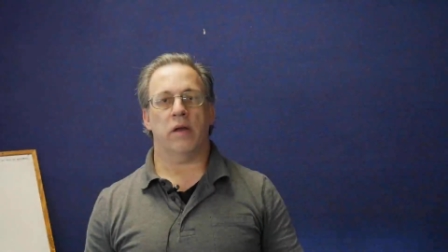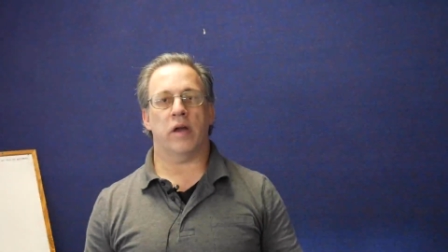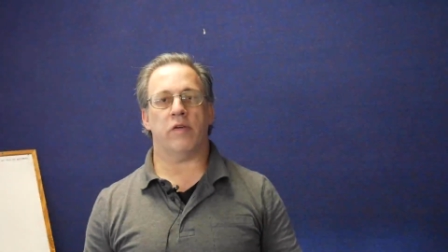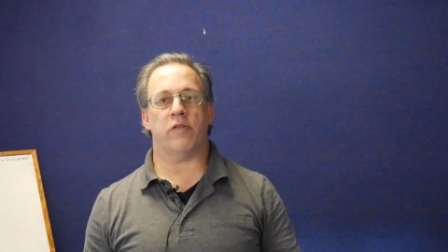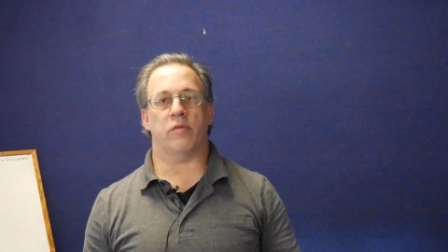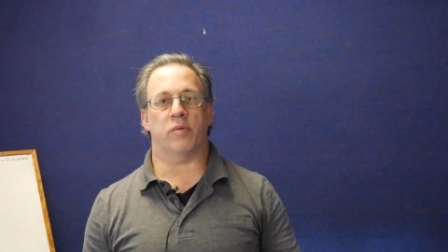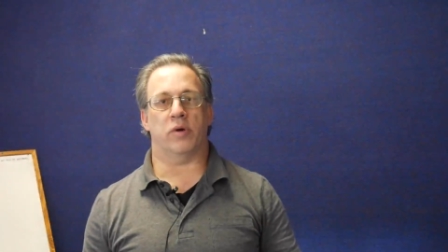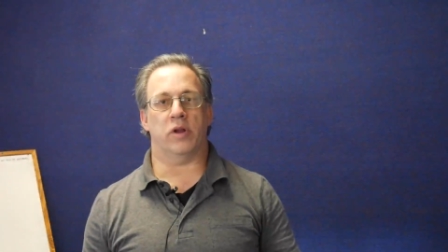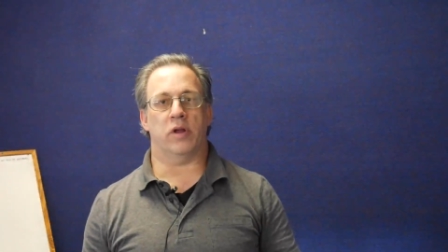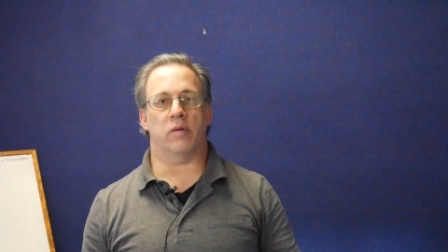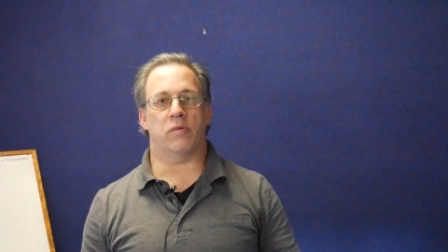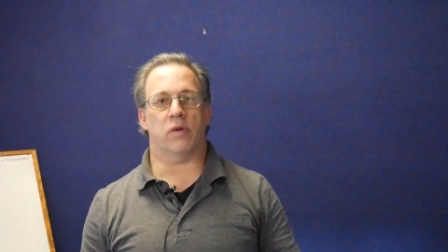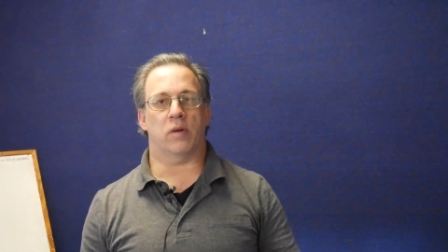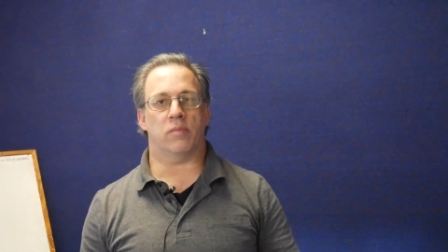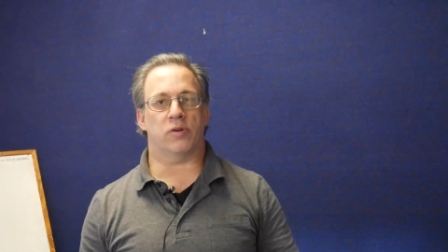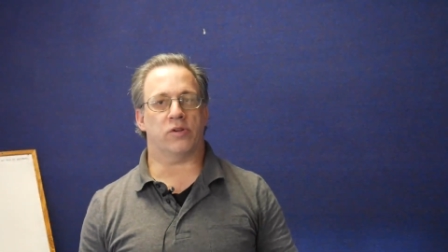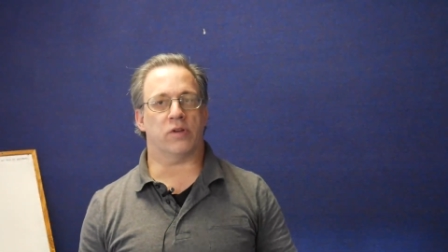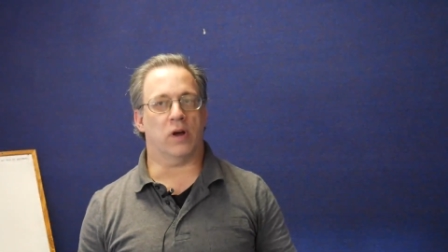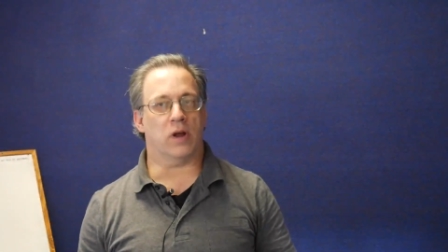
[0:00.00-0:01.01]
Hey everybody, I'm
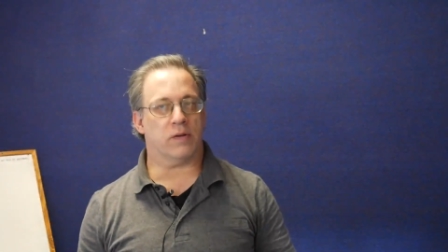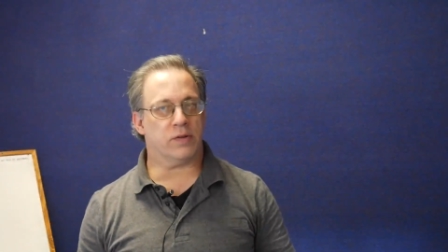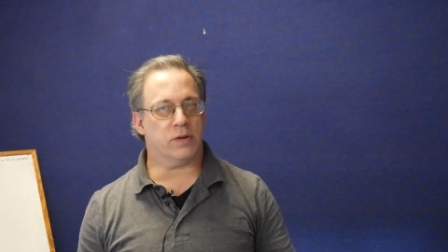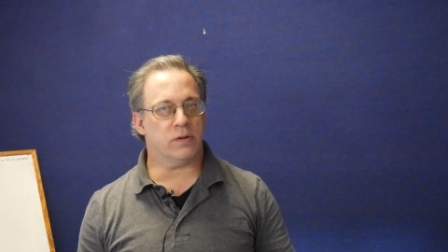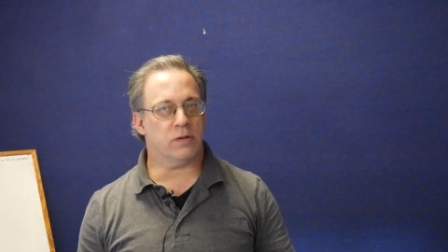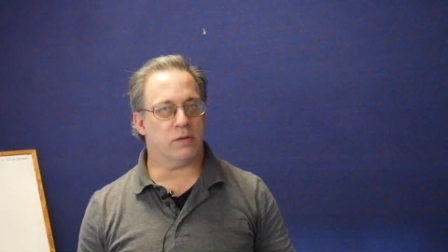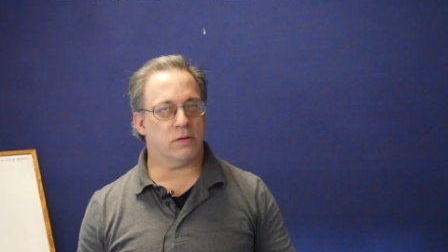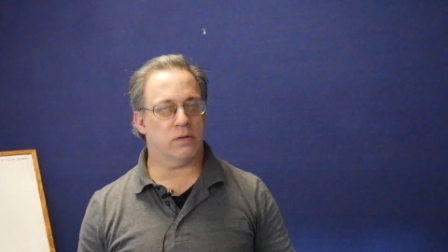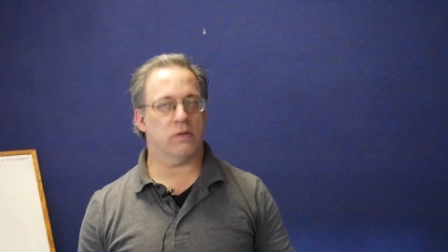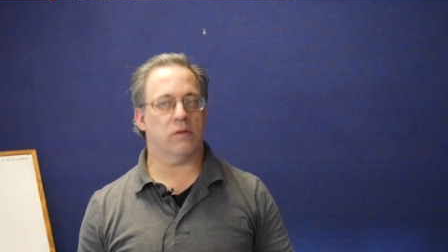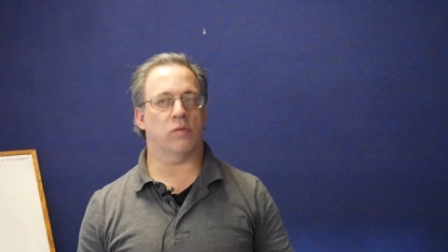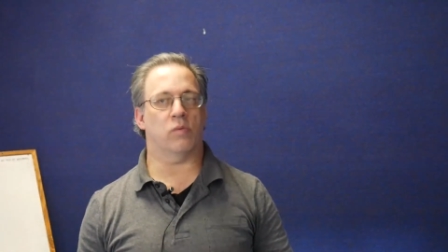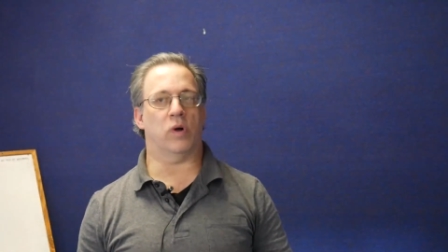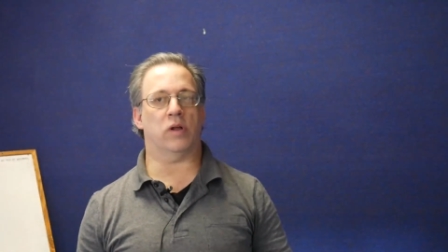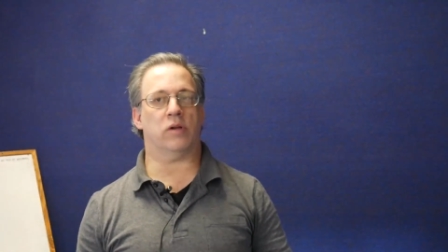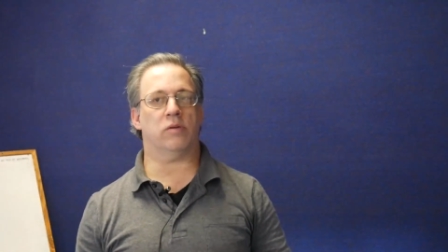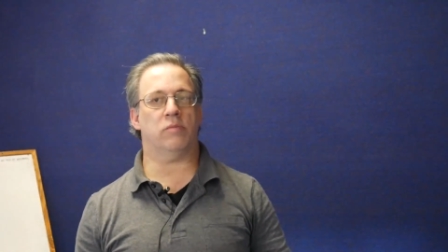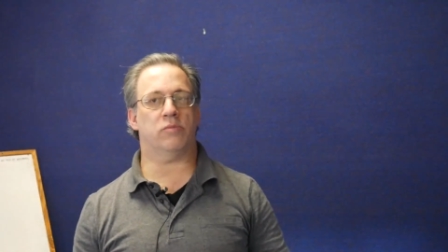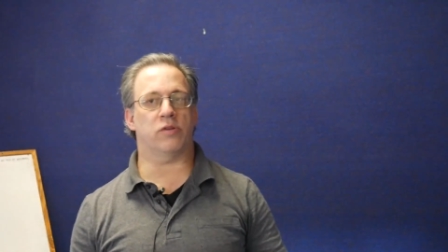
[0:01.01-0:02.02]
Robert Donovan.
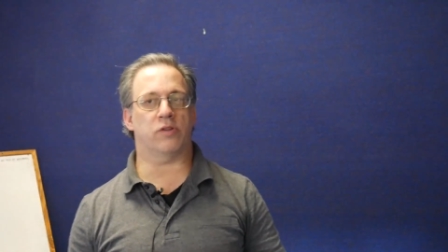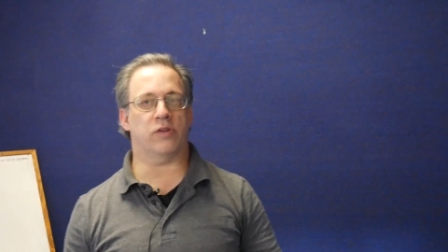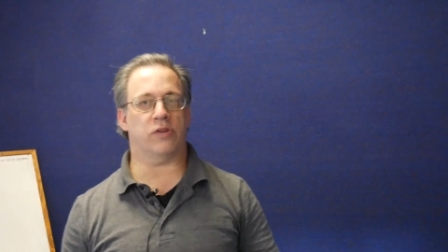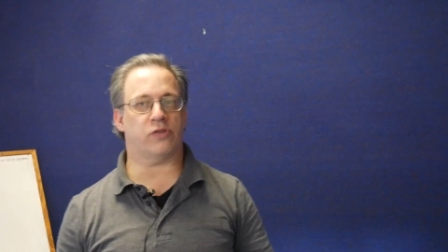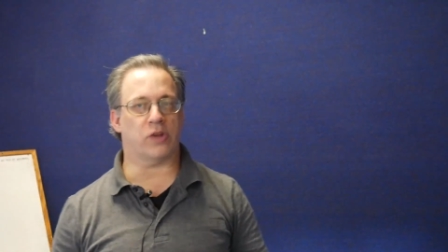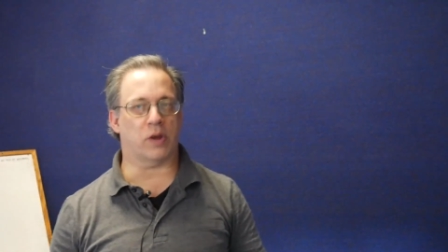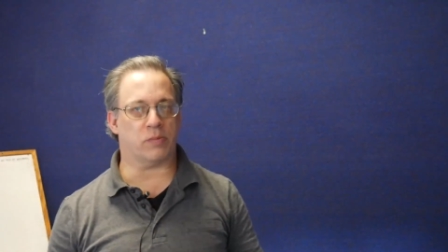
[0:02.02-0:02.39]
Welcome to this